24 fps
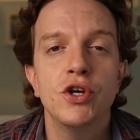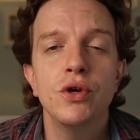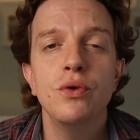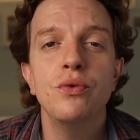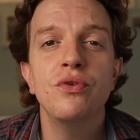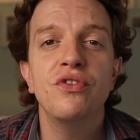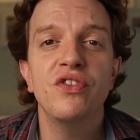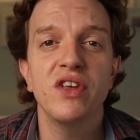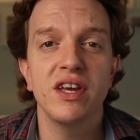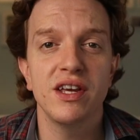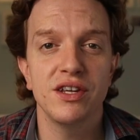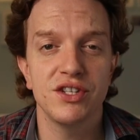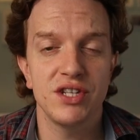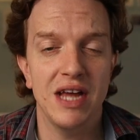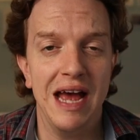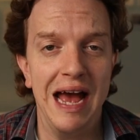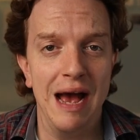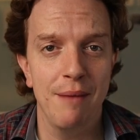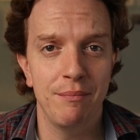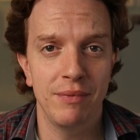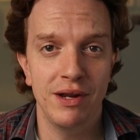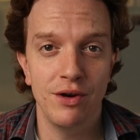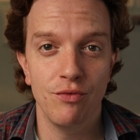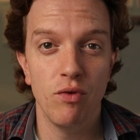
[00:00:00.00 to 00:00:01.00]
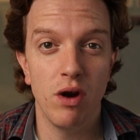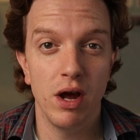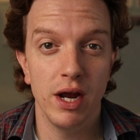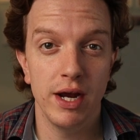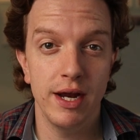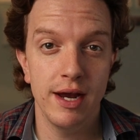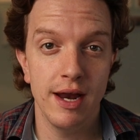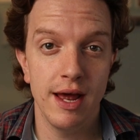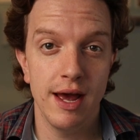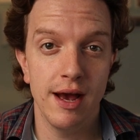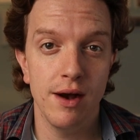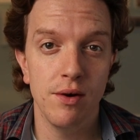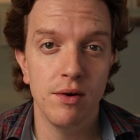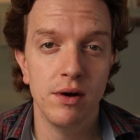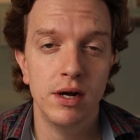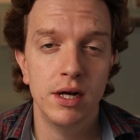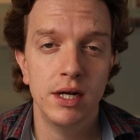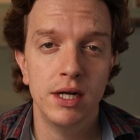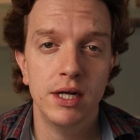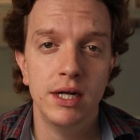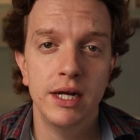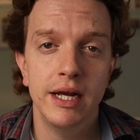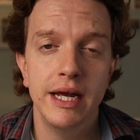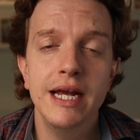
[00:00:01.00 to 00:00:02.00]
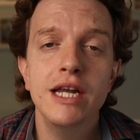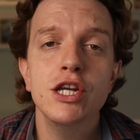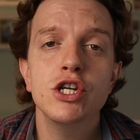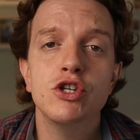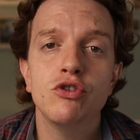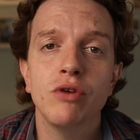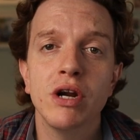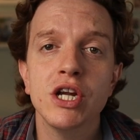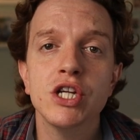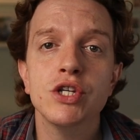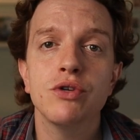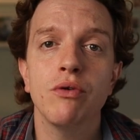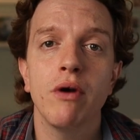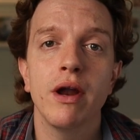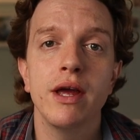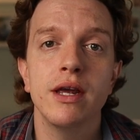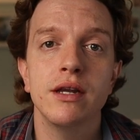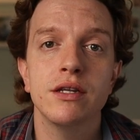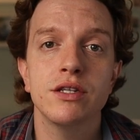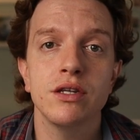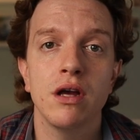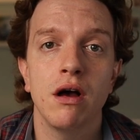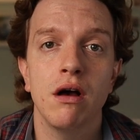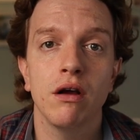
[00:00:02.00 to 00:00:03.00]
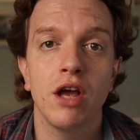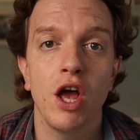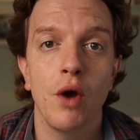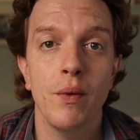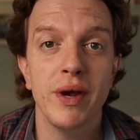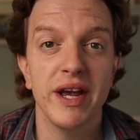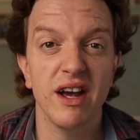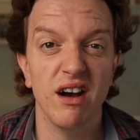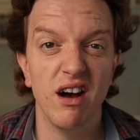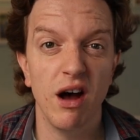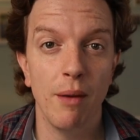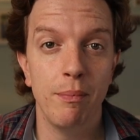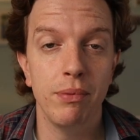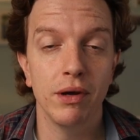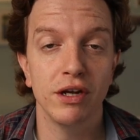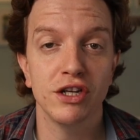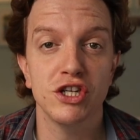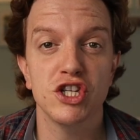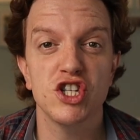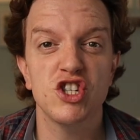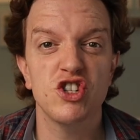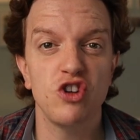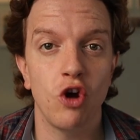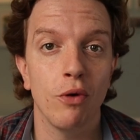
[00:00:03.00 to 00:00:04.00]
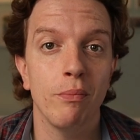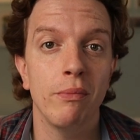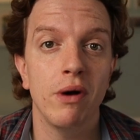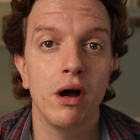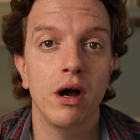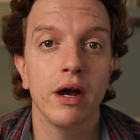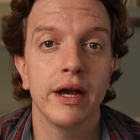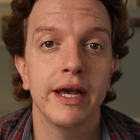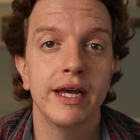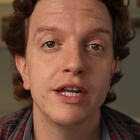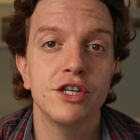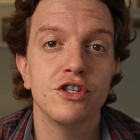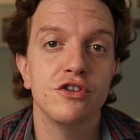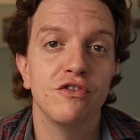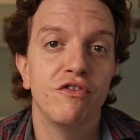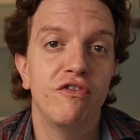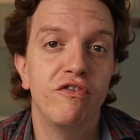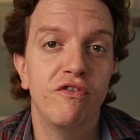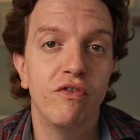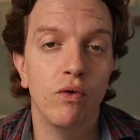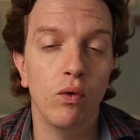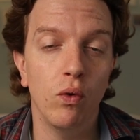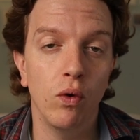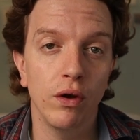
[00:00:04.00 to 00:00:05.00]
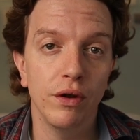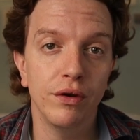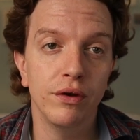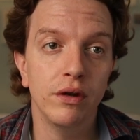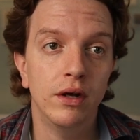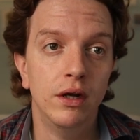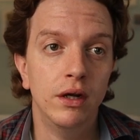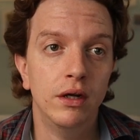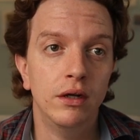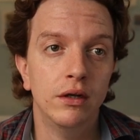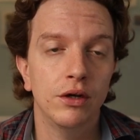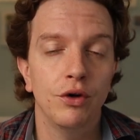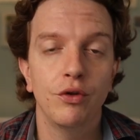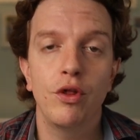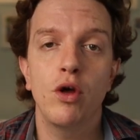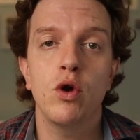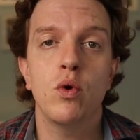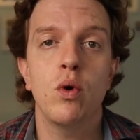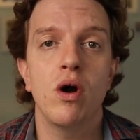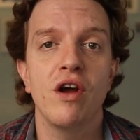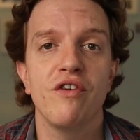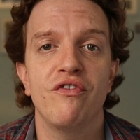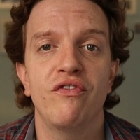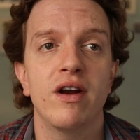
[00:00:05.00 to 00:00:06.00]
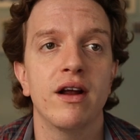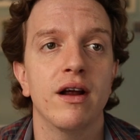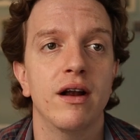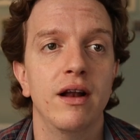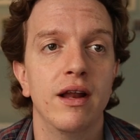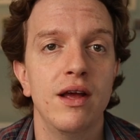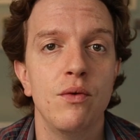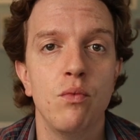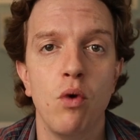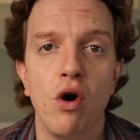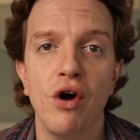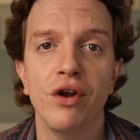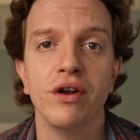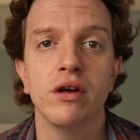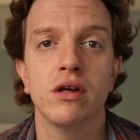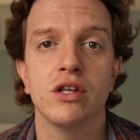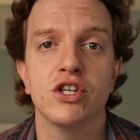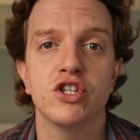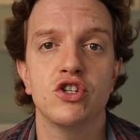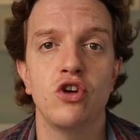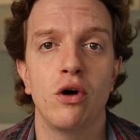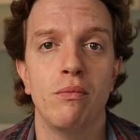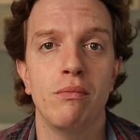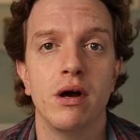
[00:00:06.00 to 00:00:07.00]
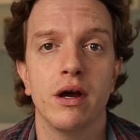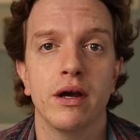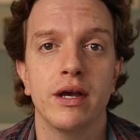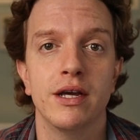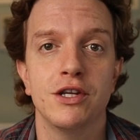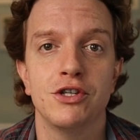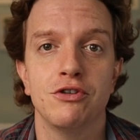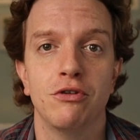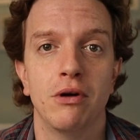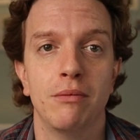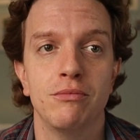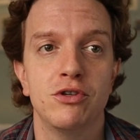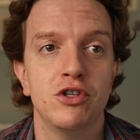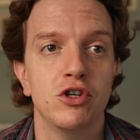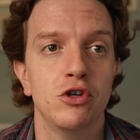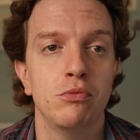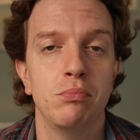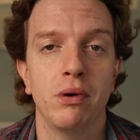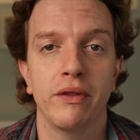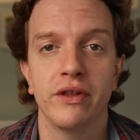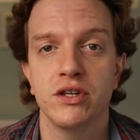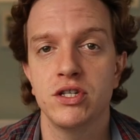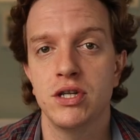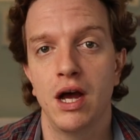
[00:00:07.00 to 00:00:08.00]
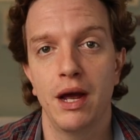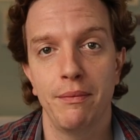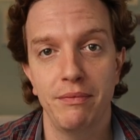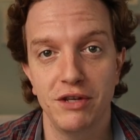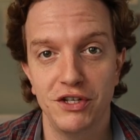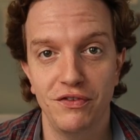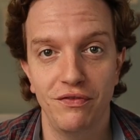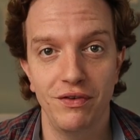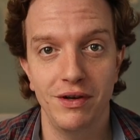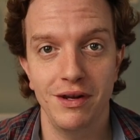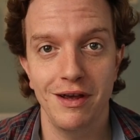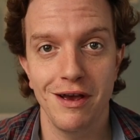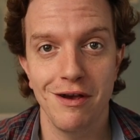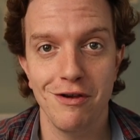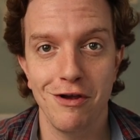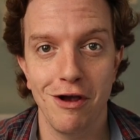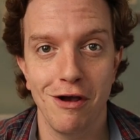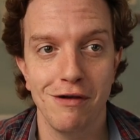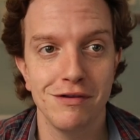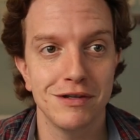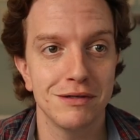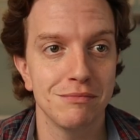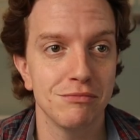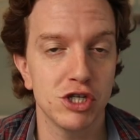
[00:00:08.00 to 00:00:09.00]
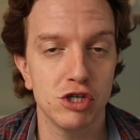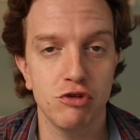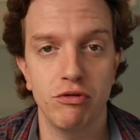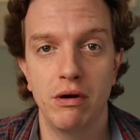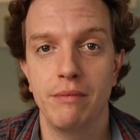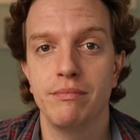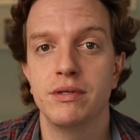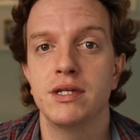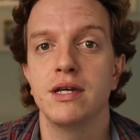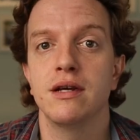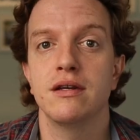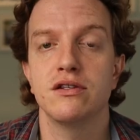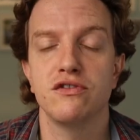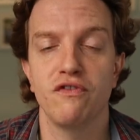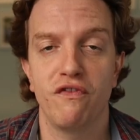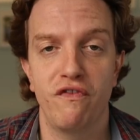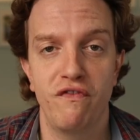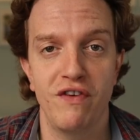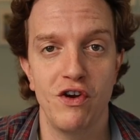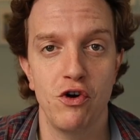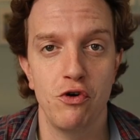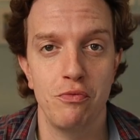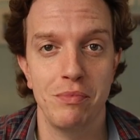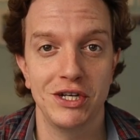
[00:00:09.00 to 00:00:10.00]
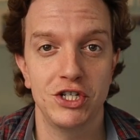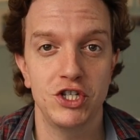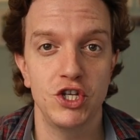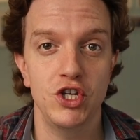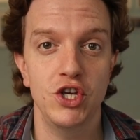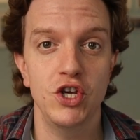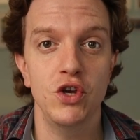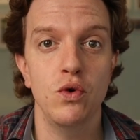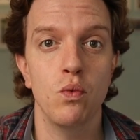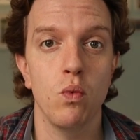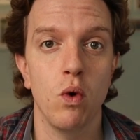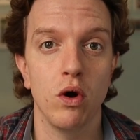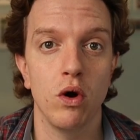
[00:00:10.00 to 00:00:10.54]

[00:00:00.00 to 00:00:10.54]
Two things are happening right now. Interest rates are going up and stock markets have fallen. Although, quite frankly, what on earth stock markets are up to by the time this video goes from scripting to filming to you